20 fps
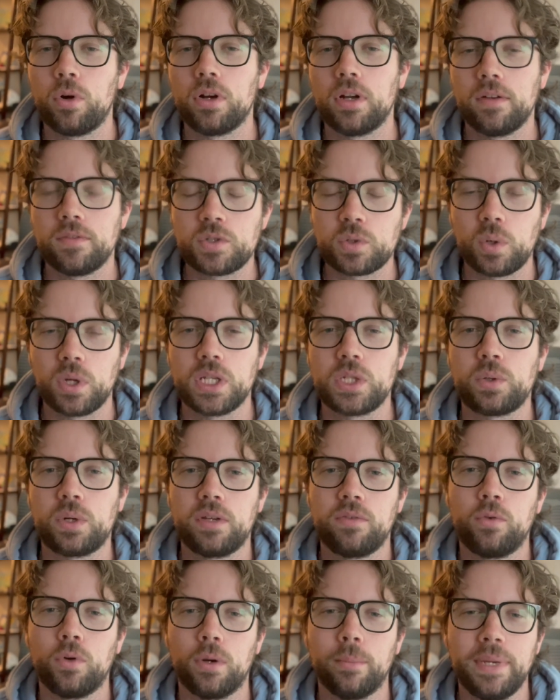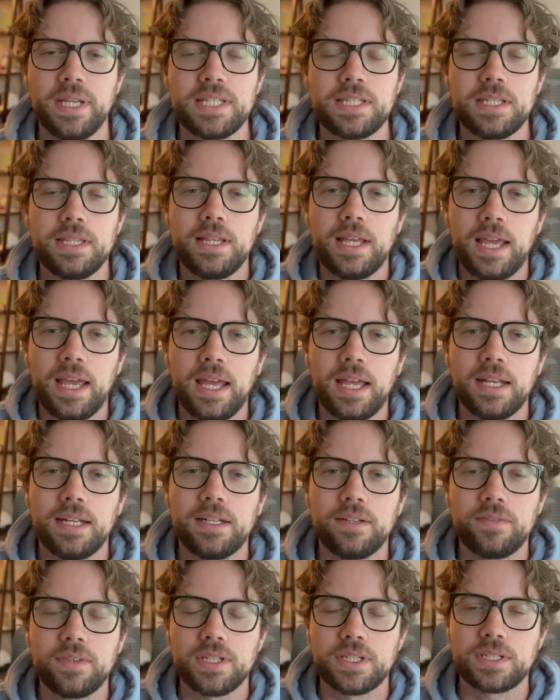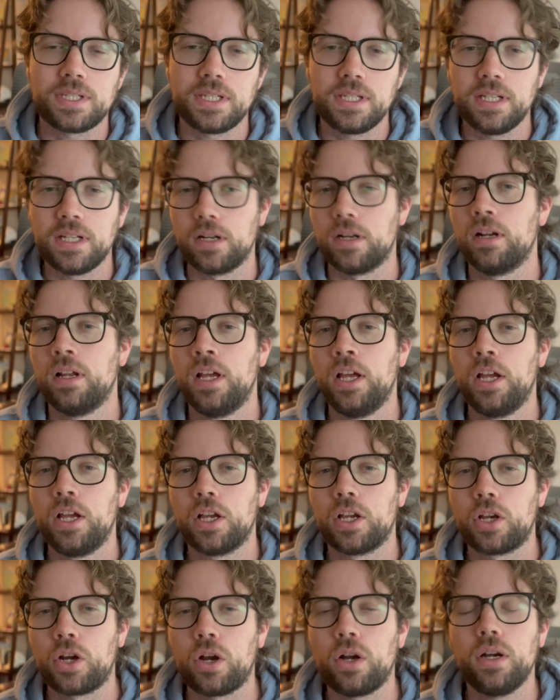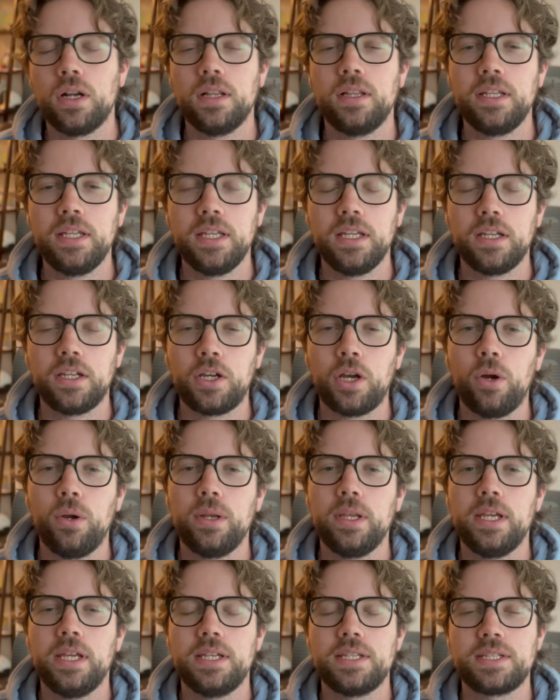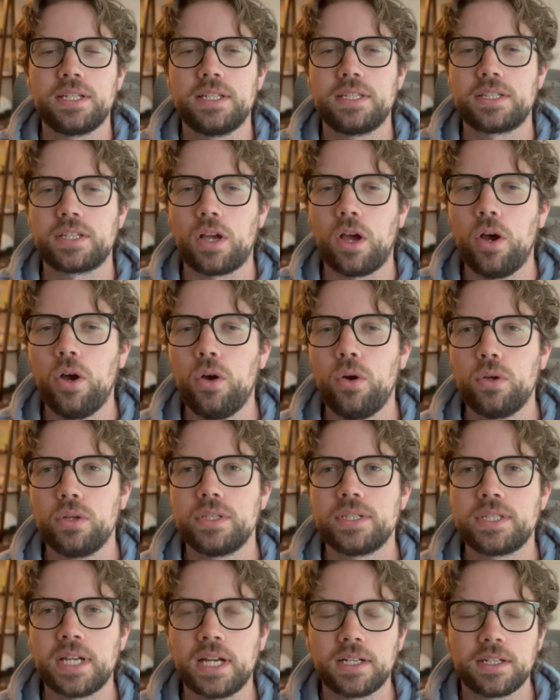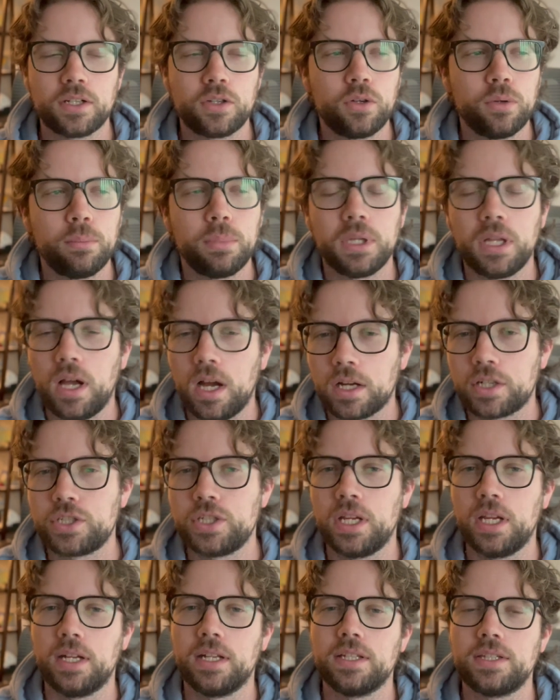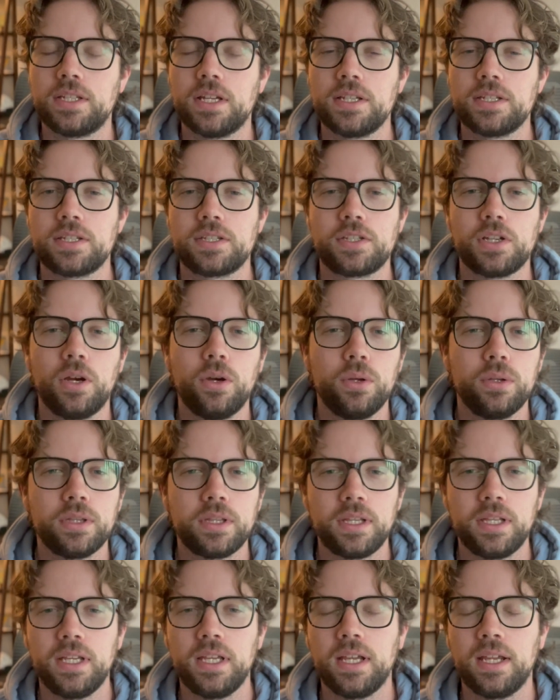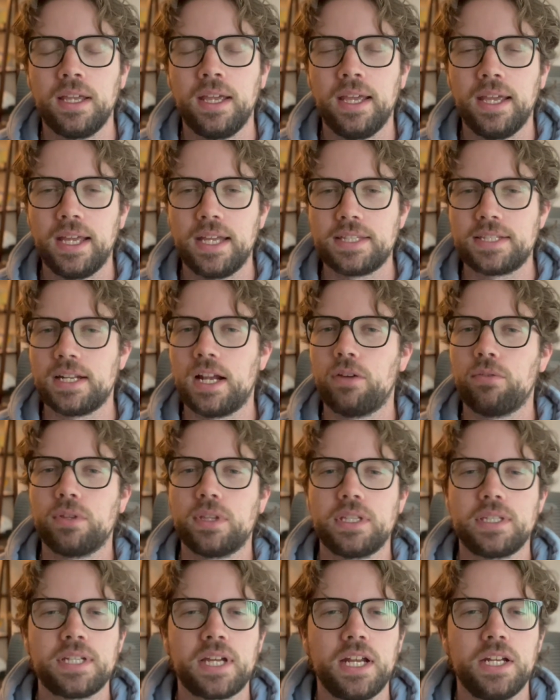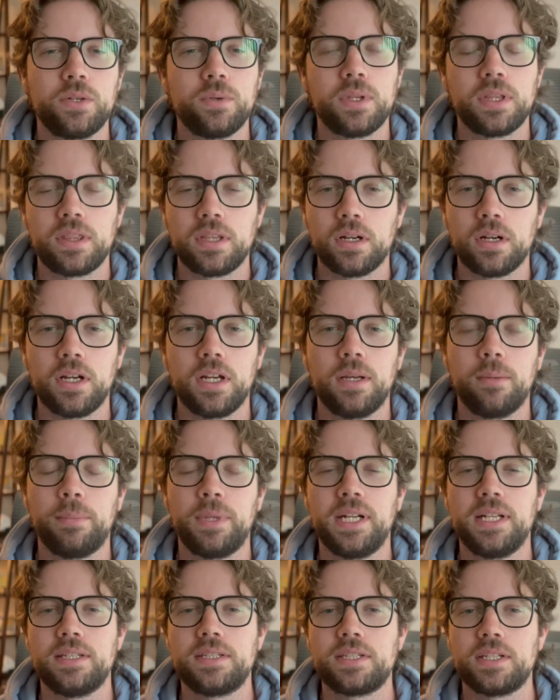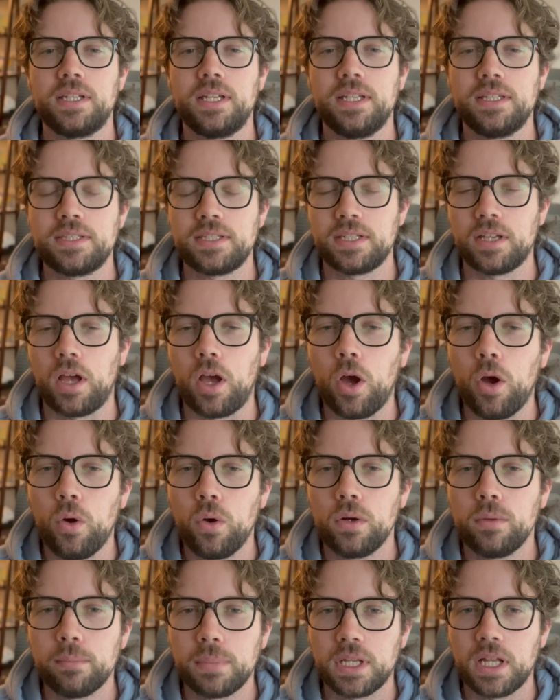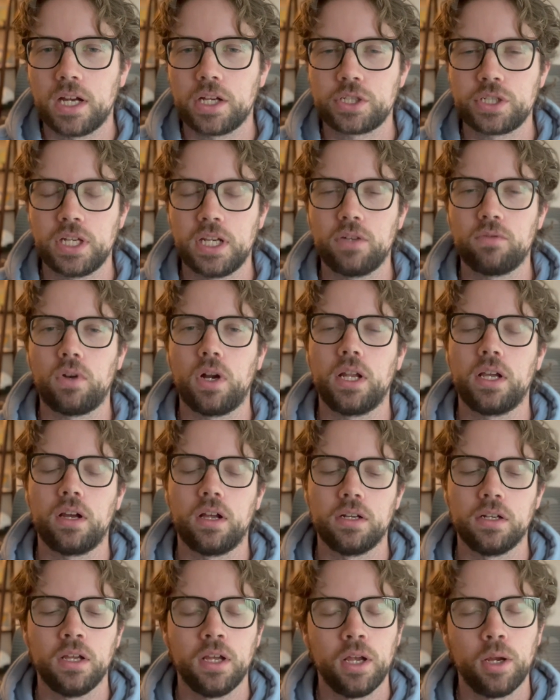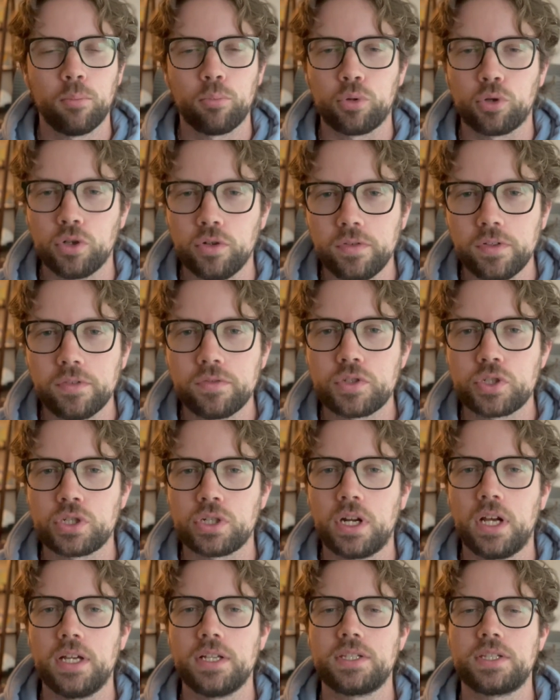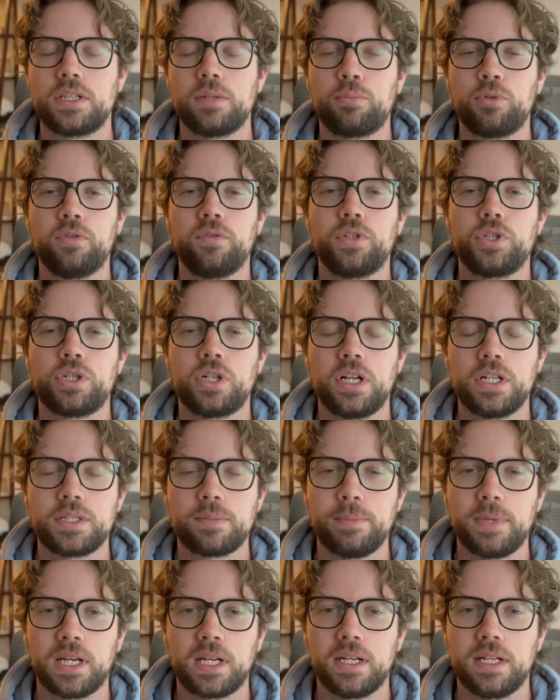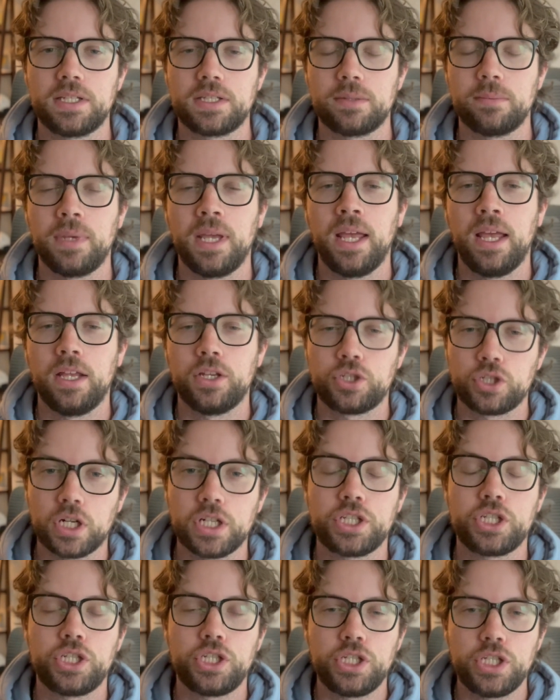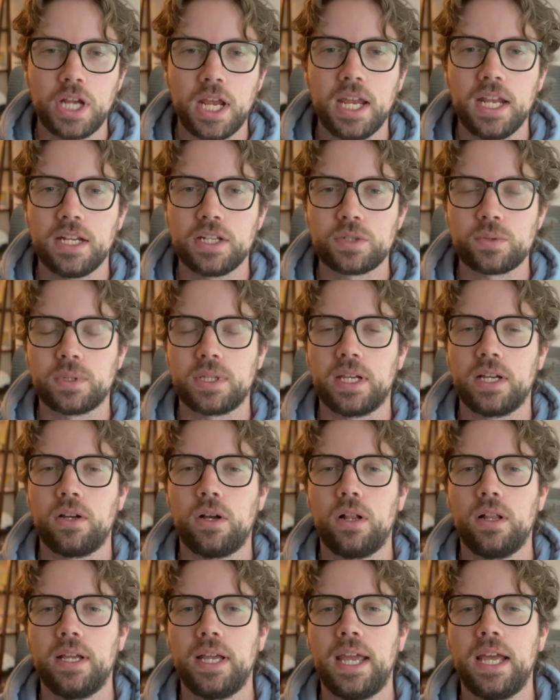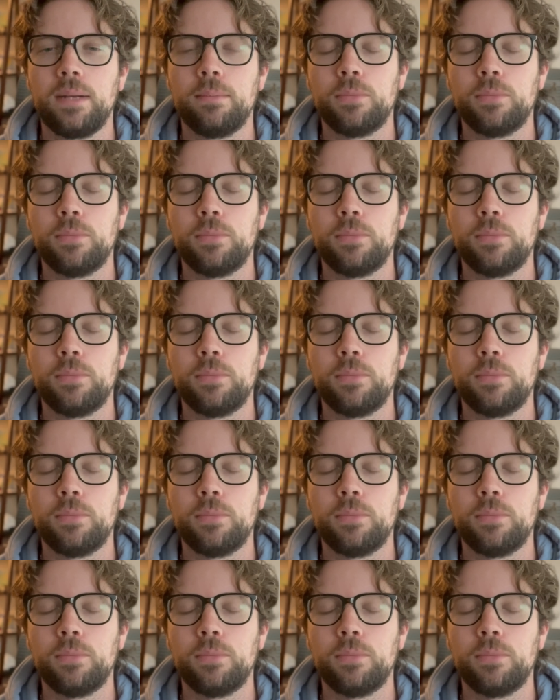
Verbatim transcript: of 2024, basically the end of this year. Currently, COTI is its own technical blockchain. It does its own thing. It's not really tied to Ethereum, but it's its own blockchain running on proof of trust, the proof of trust mechanism, trust chain is what they call it, and